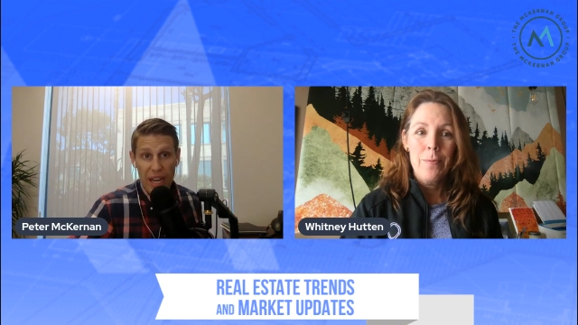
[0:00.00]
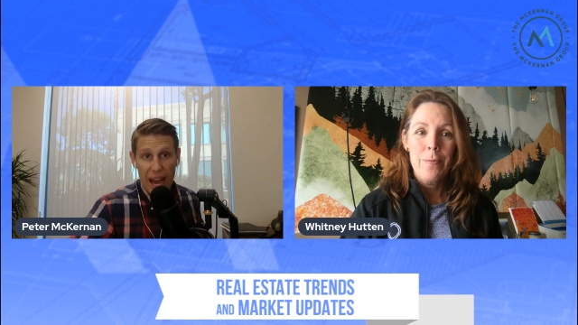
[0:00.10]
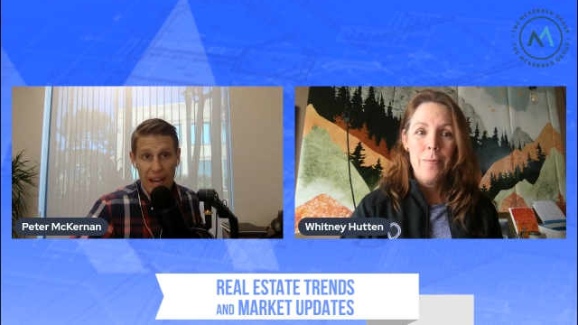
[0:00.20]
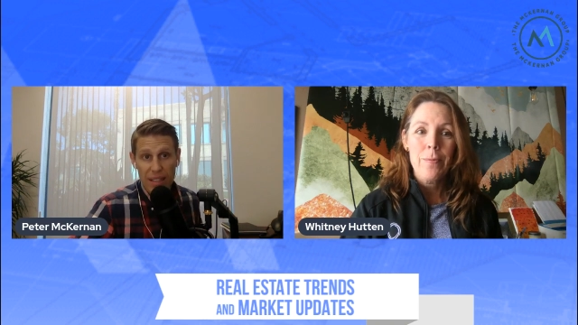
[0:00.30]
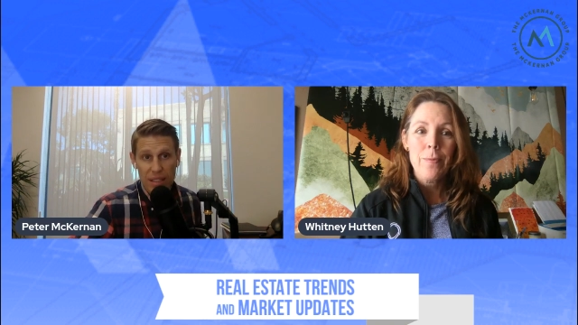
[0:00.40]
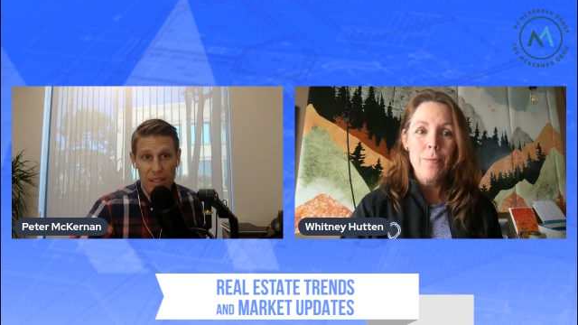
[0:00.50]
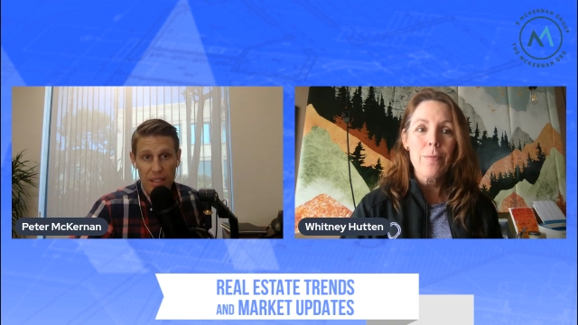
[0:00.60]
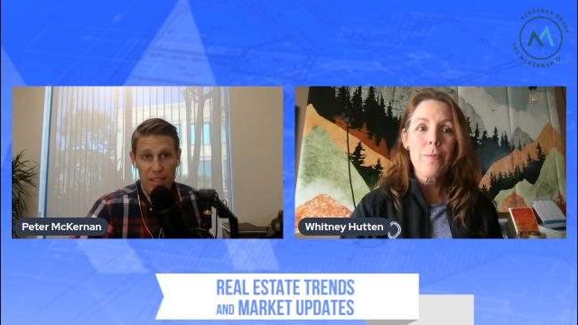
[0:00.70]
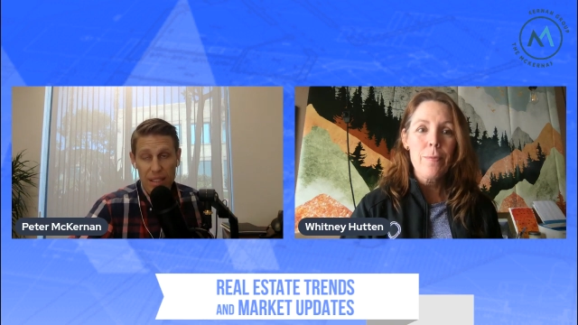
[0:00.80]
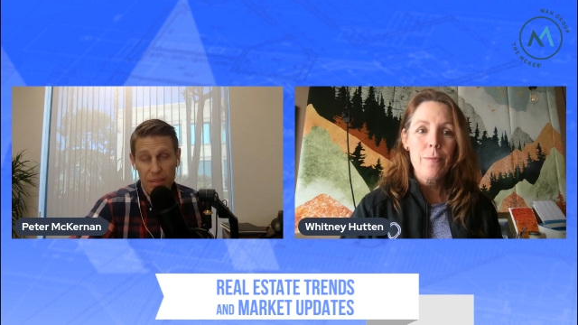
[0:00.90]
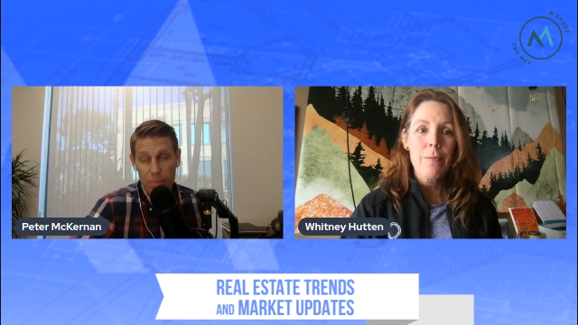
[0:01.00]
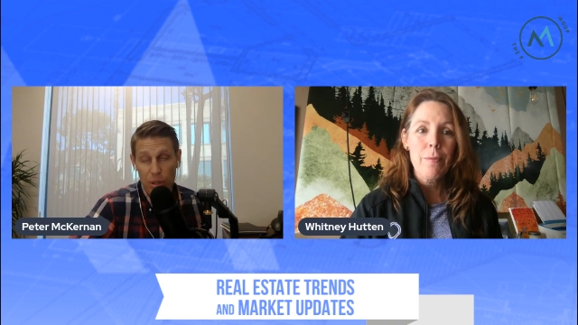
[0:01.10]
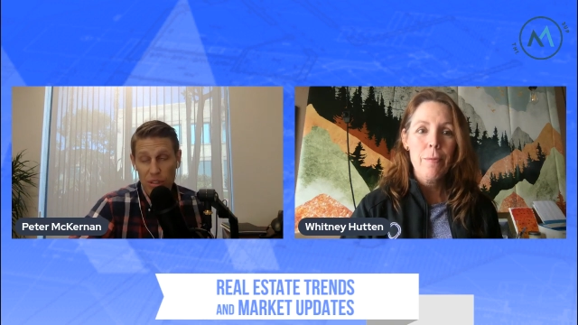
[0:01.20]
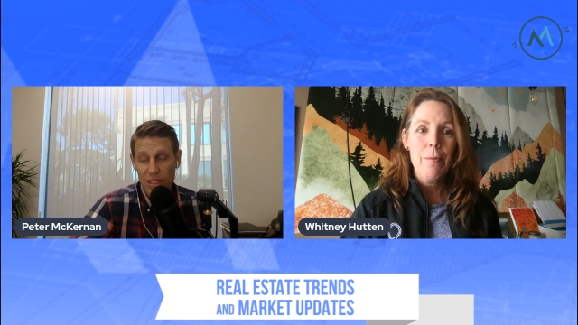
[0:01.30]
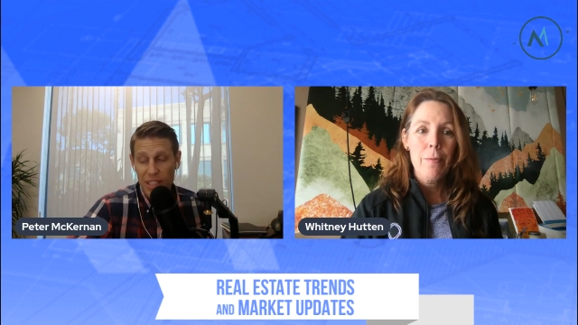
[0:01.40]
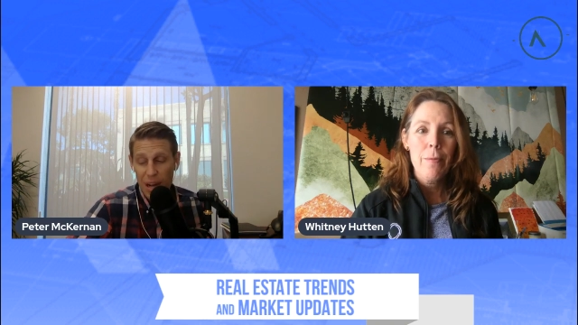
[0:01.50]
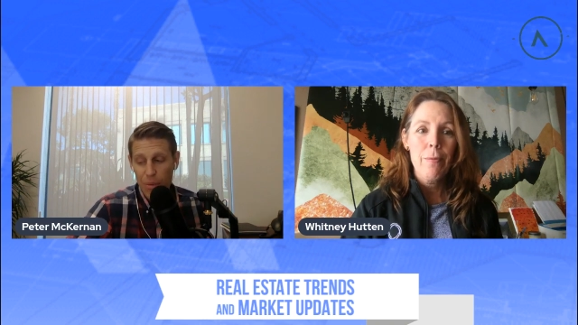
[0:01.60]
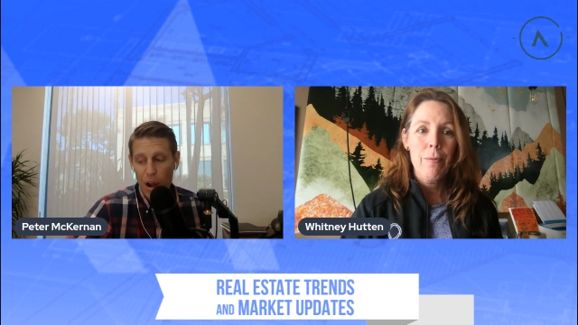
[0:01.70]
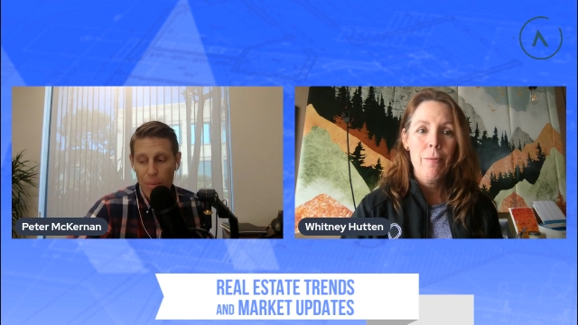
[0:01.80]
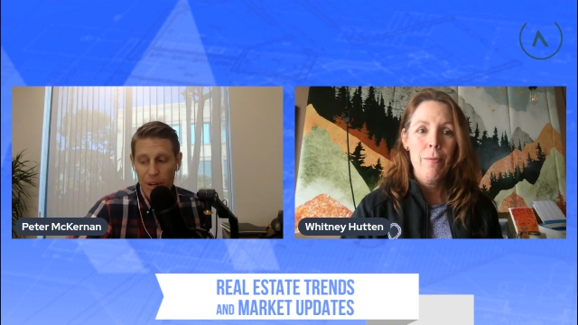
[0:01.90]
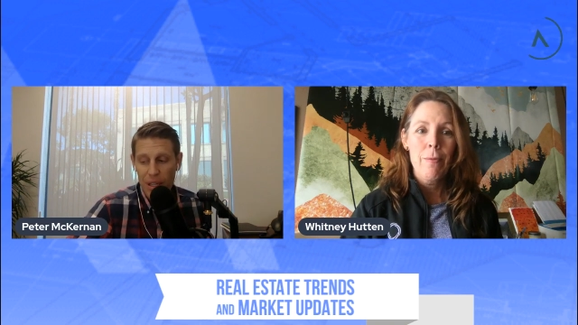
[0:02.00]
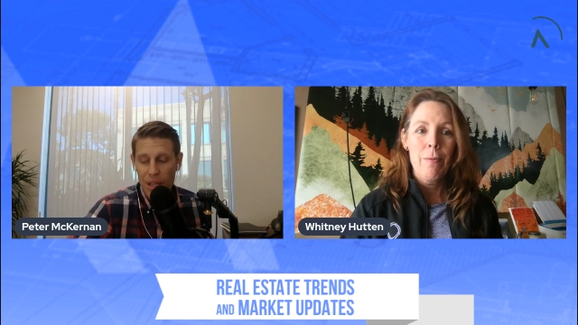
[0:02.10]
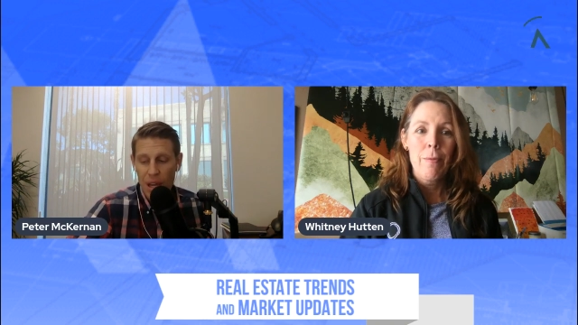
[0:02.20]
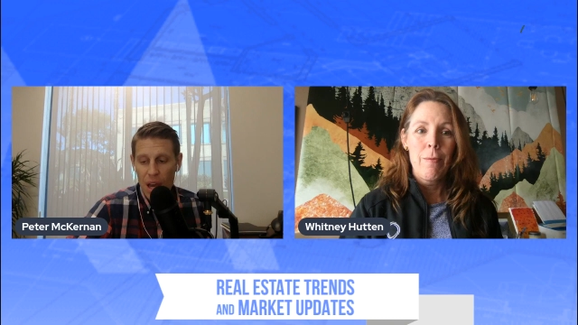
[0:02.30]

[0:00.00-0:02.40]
Speaker 1: at to to purchase that property,